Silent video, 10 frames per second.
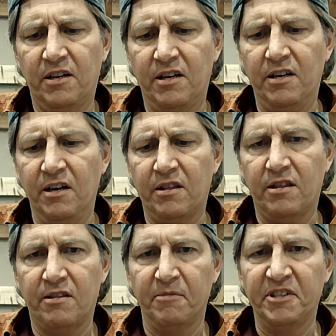
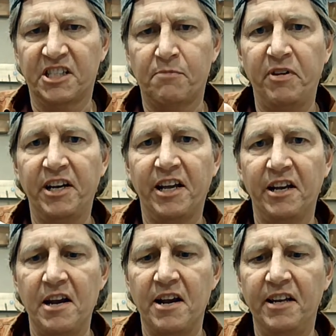just spin it, get
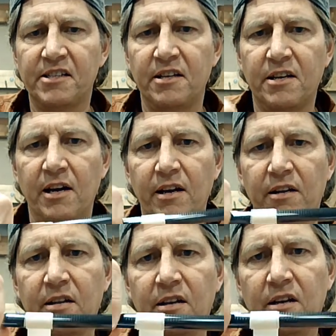it nice and tight,
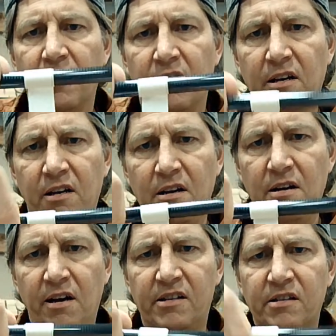
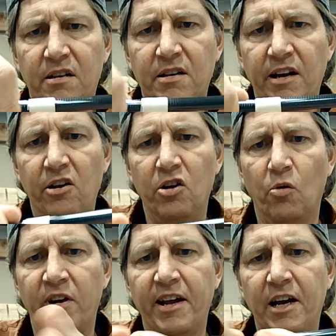nice and tight. You don't
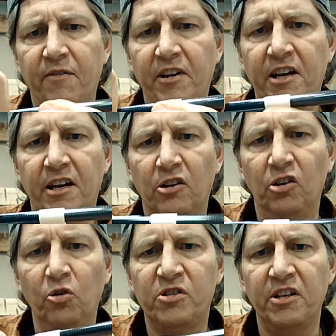want to have any kind of
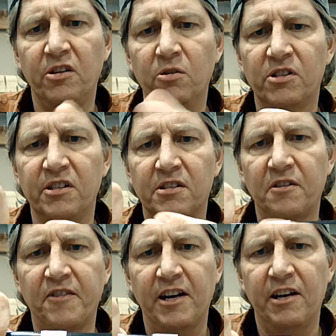loosey-goosey
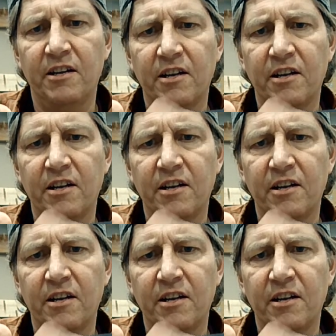stuff on it.